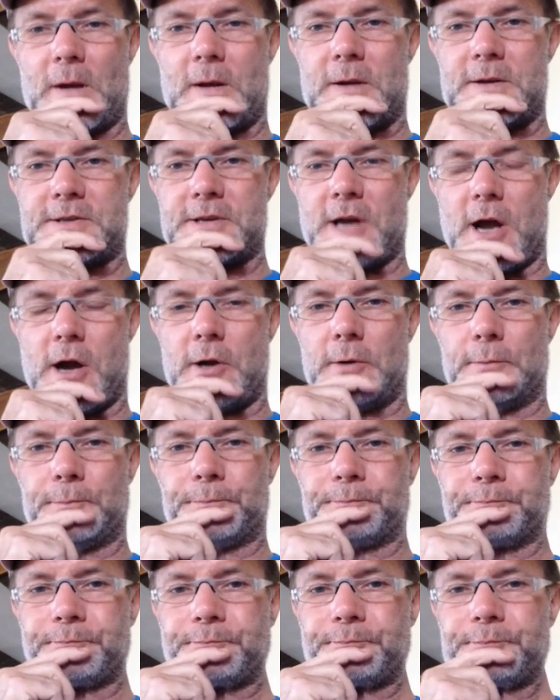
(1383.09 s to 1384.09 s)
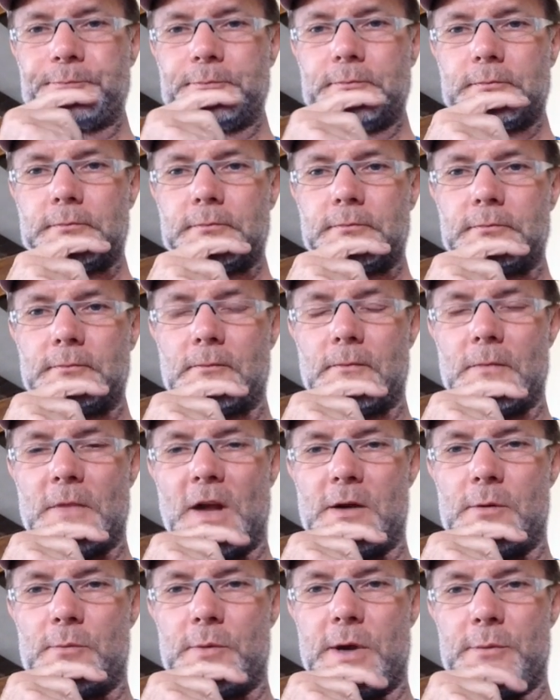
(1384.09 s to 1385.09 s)
So
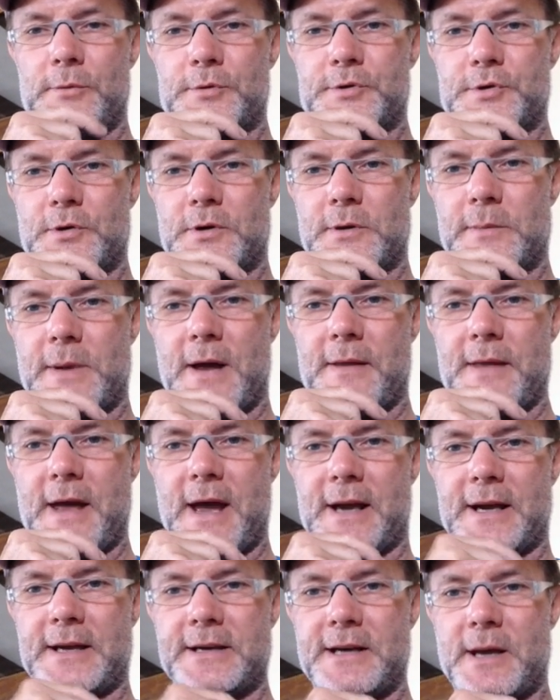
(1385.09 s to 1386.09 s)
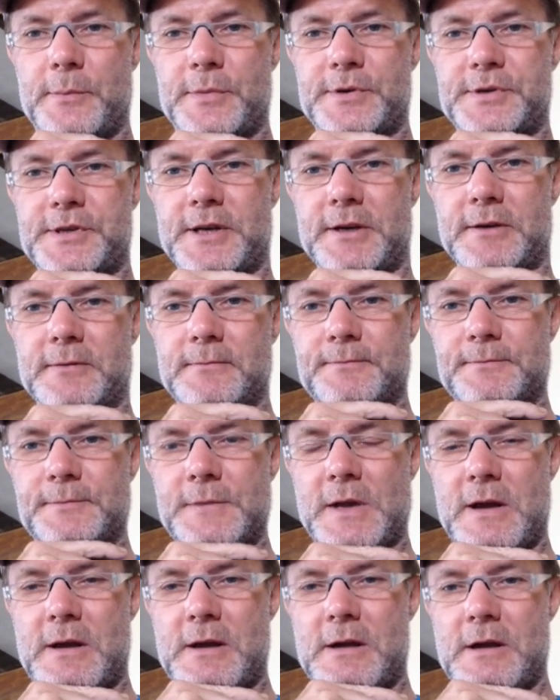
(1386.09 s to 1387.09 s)
we will talk about that in number 2.
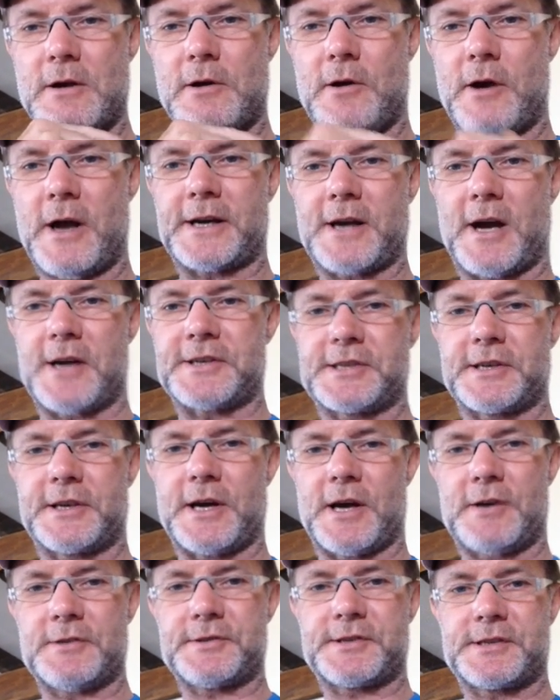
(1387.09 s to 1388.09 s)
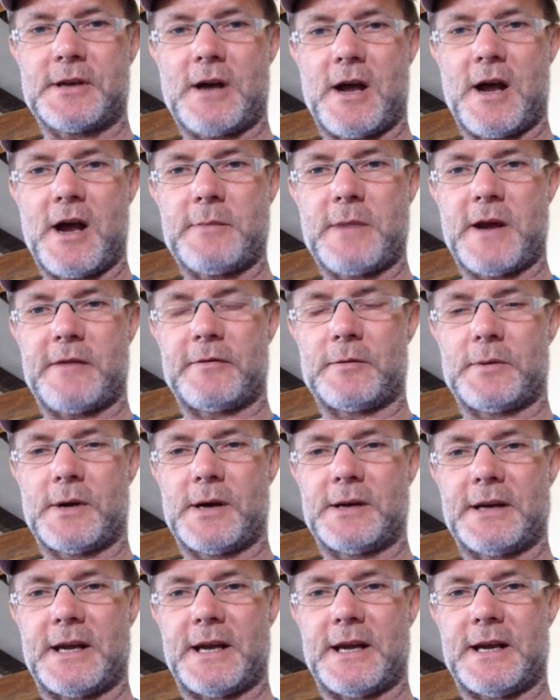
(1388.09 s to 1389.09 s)
All right, guys and girls, I hope
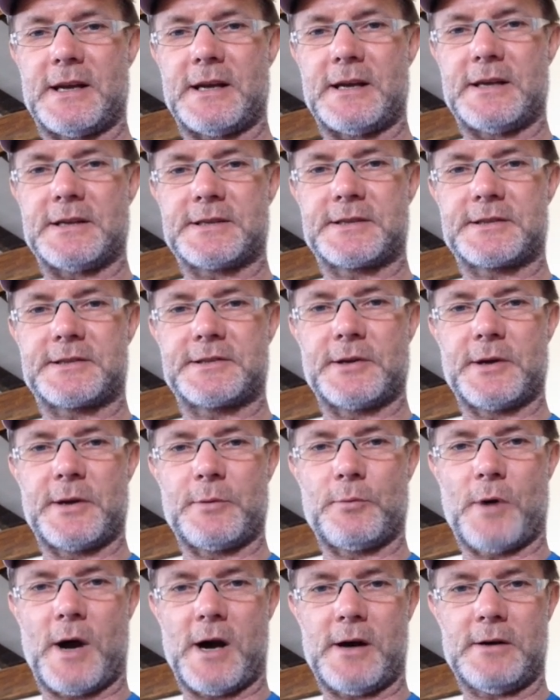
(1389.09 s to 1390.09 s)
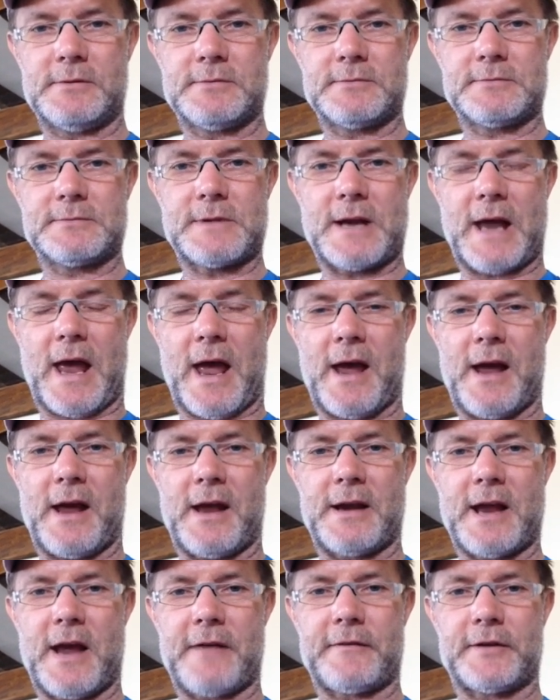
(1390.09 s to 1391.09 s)
everyone is doing well
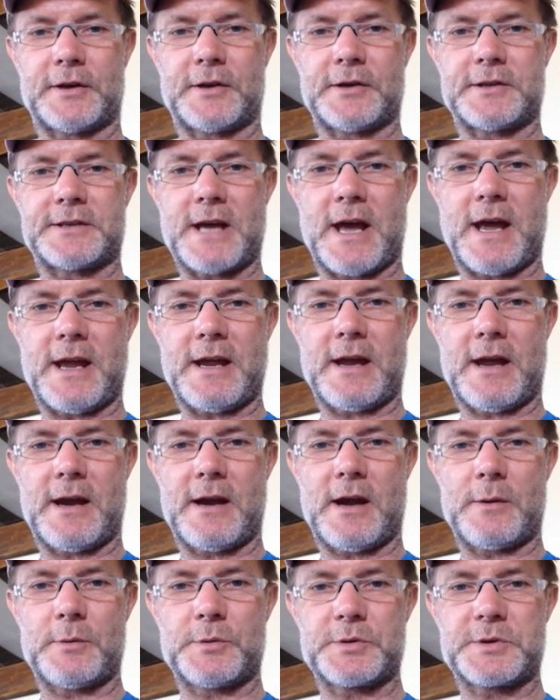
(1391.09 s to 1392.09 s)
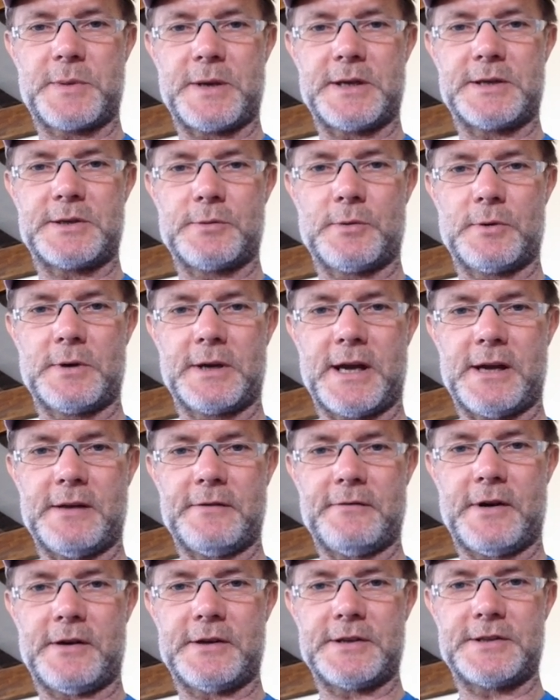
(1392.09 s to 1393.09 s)
and having a good day, and I will speak to you all
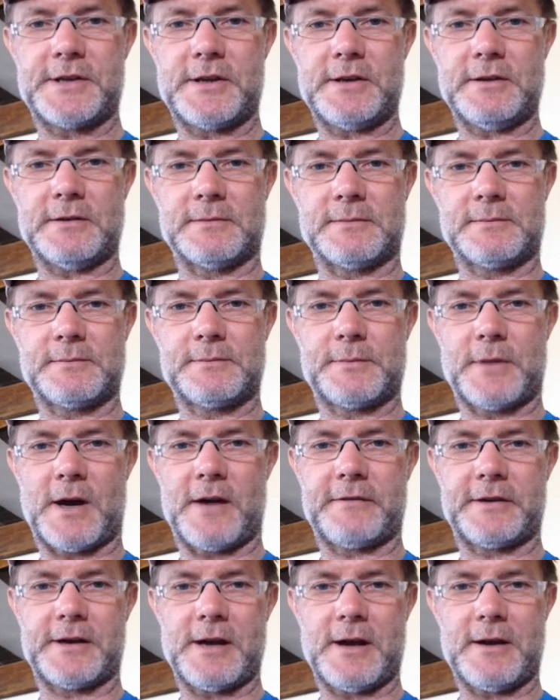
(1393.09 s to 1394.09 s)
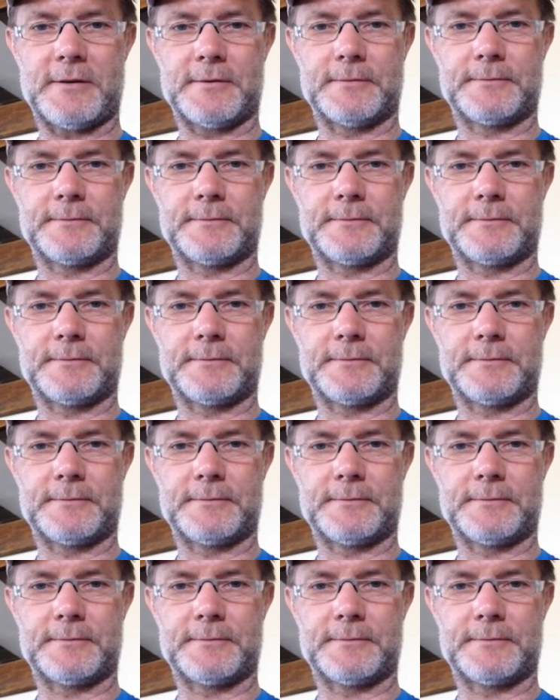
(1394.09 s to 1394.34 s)
again very soon. Bye for now.